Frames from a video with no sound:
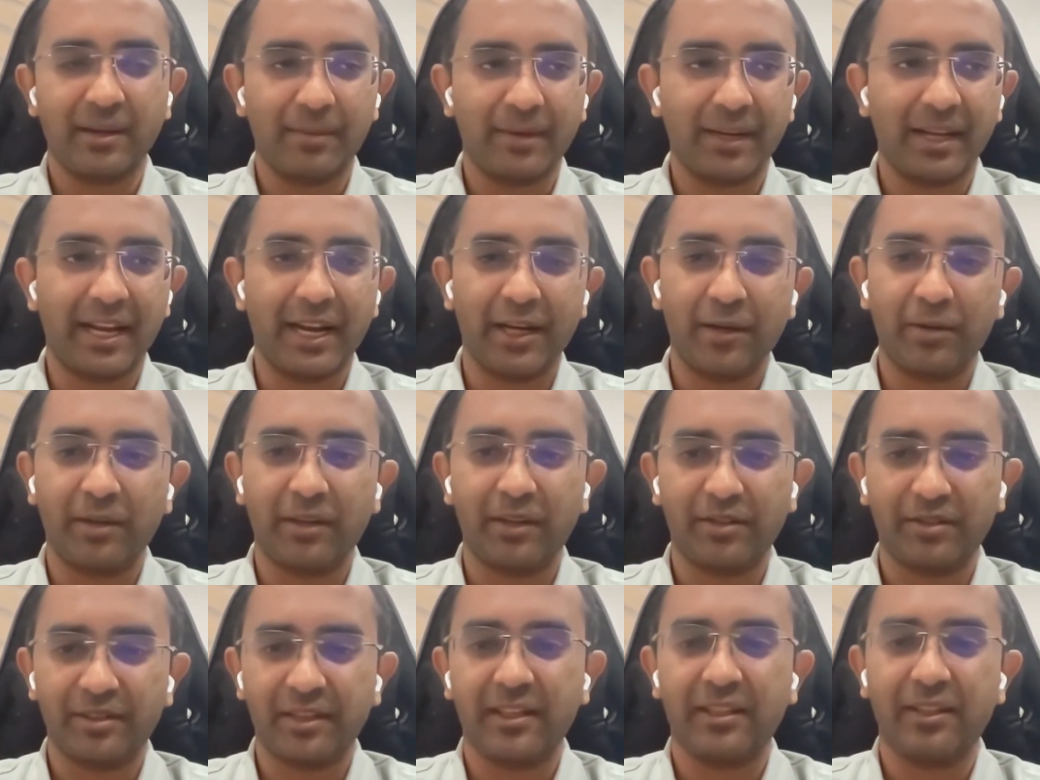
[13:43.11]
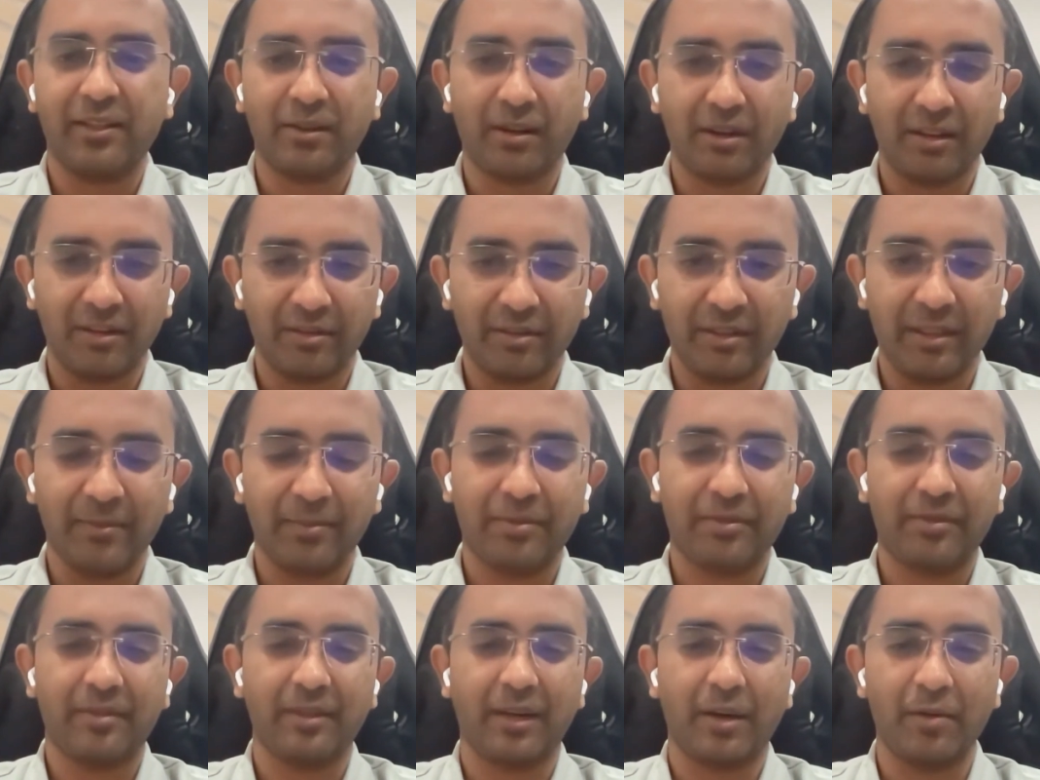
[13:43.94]
I mean, I had to understand the
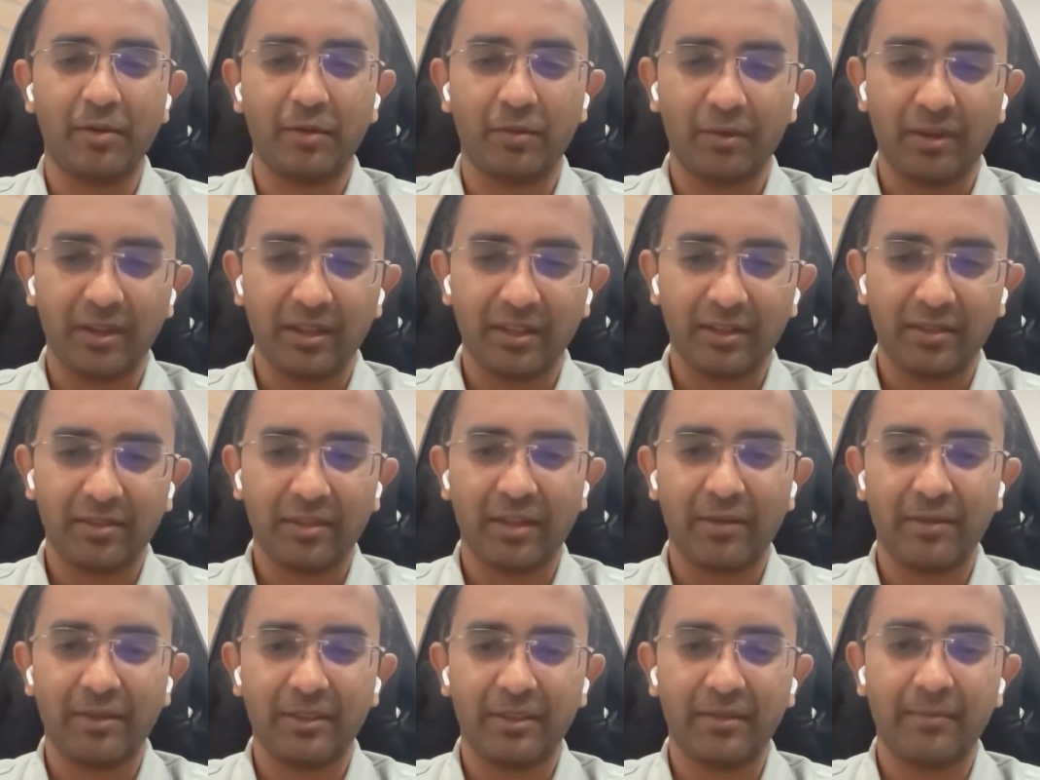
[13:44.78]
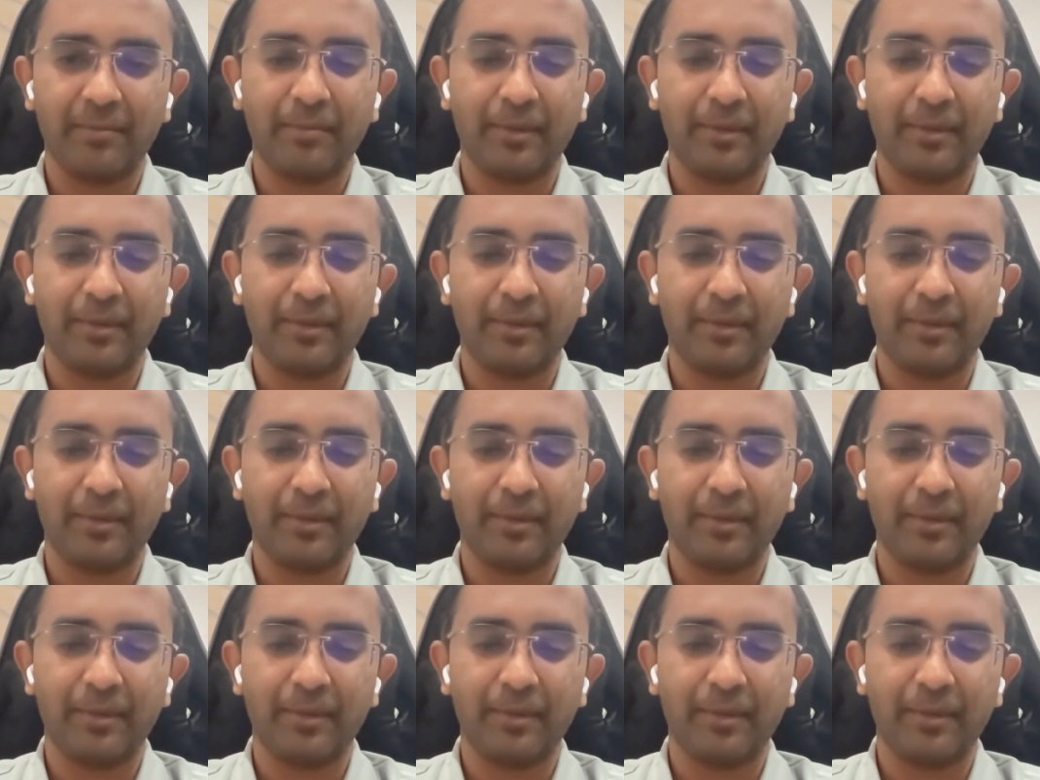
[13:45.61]
concepts, how it works, how it